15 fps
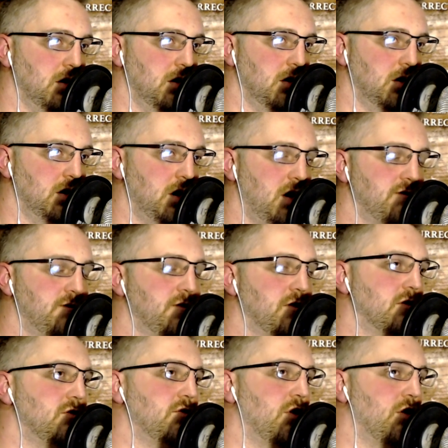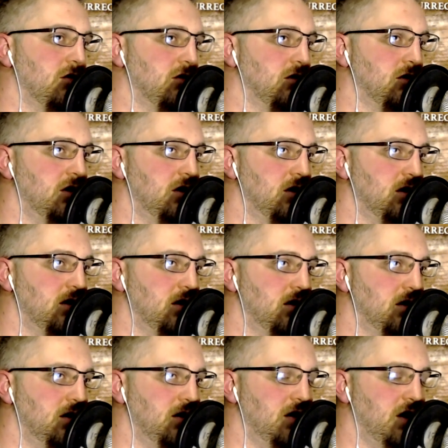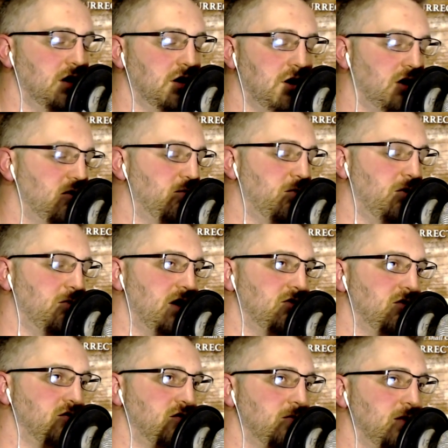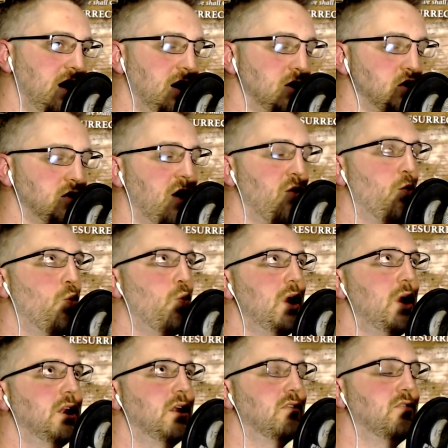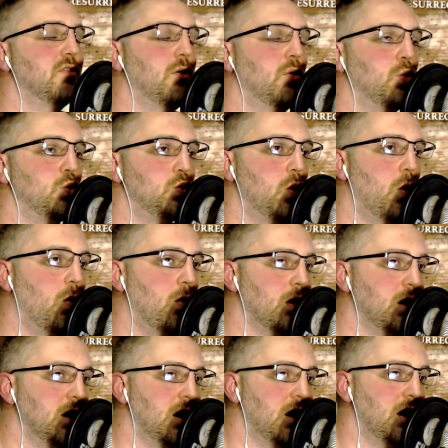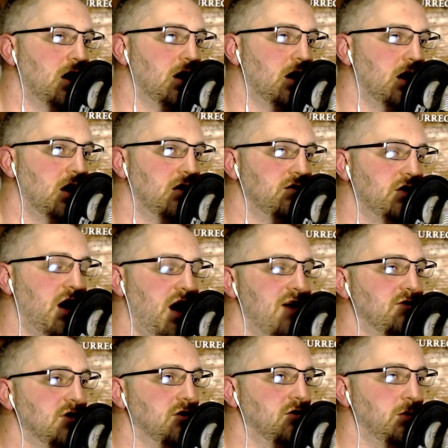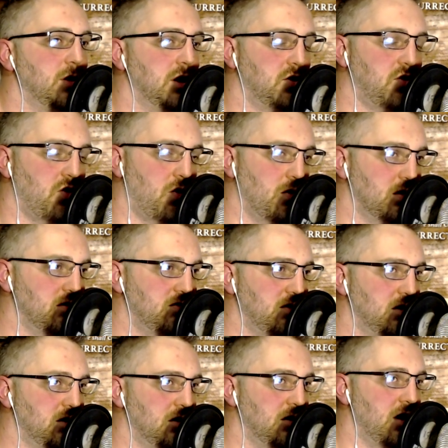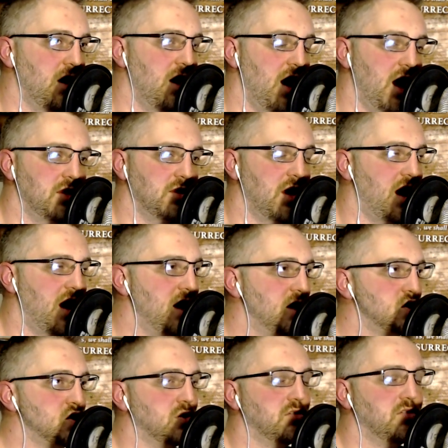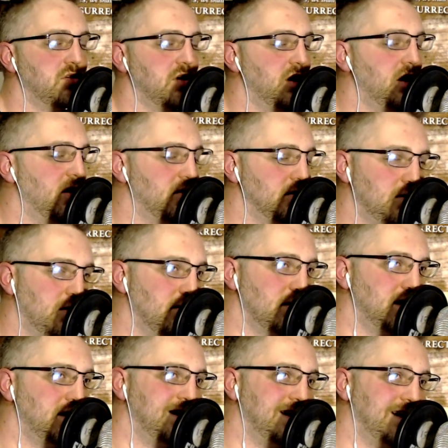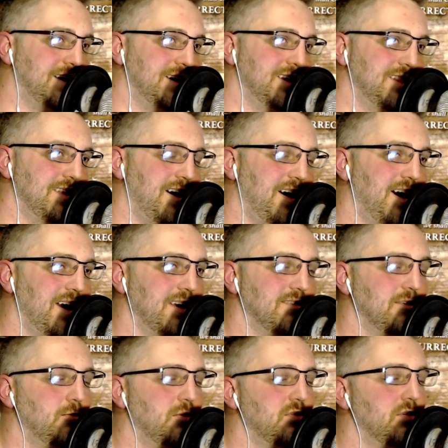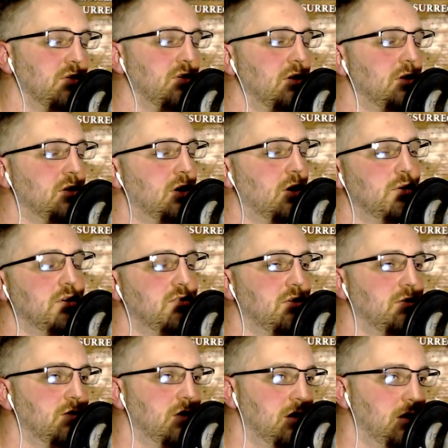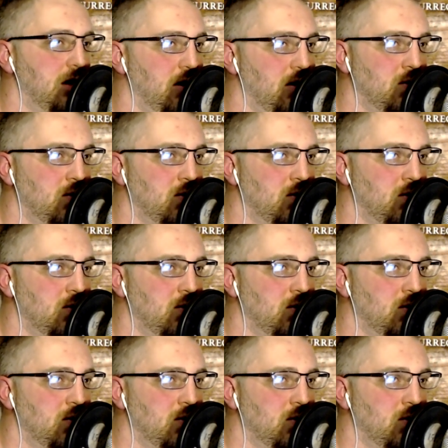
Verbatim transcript: that first heard that gospel message from the angel that witnessed the glory of the heavens being torn asunder and the angel singing glory to God in the highest. It was to the lowest of the low